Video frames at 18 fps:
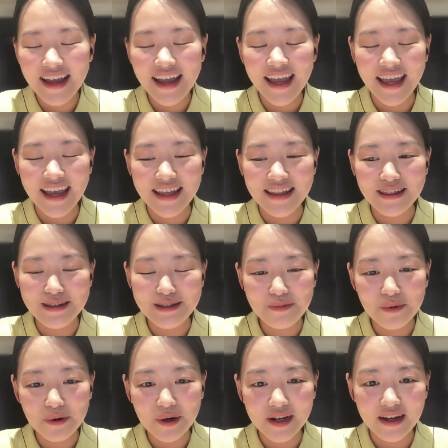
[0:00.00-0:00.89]
And this
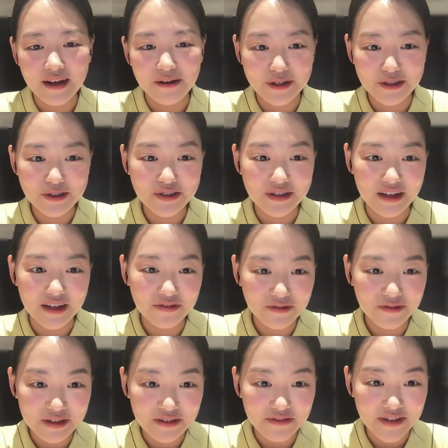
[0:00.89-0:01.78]
morning, I went to a
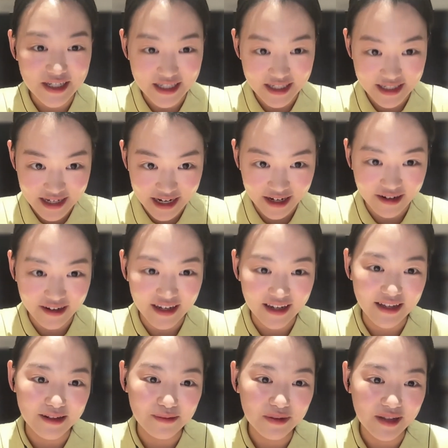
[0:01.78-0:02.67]
fully
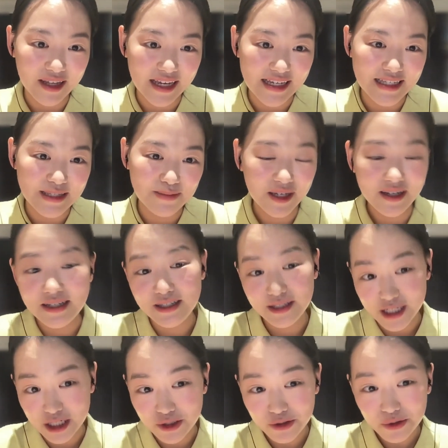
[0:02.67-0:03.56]
vegetarian place because
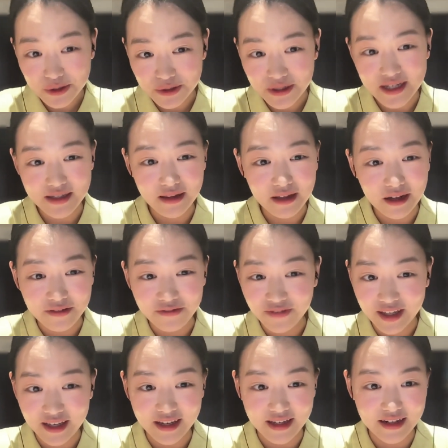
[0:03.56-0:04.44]
Jeju also has a lot of
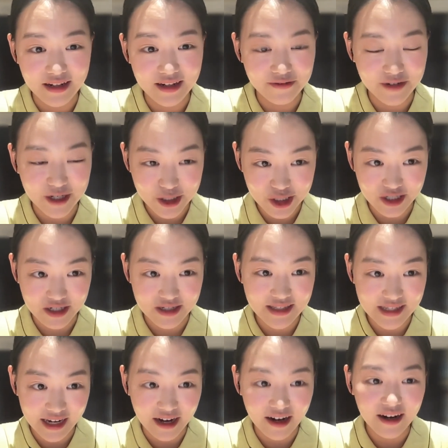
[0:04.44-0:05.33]
vegan
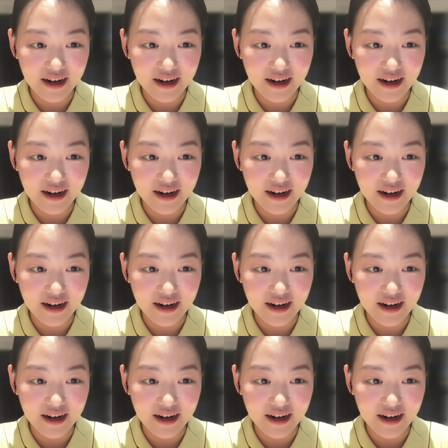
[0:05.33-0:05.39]
restaurants here.